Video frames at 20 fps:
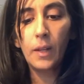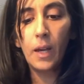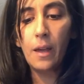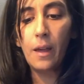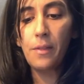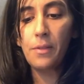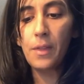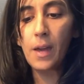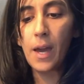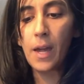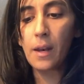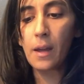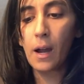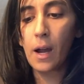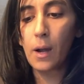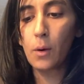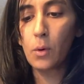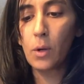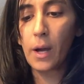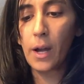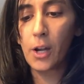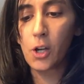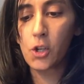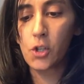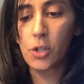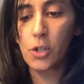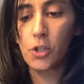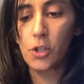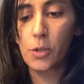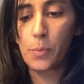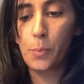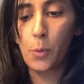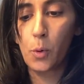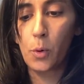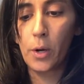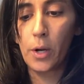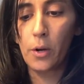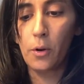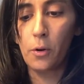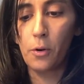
and then I will actually just pour it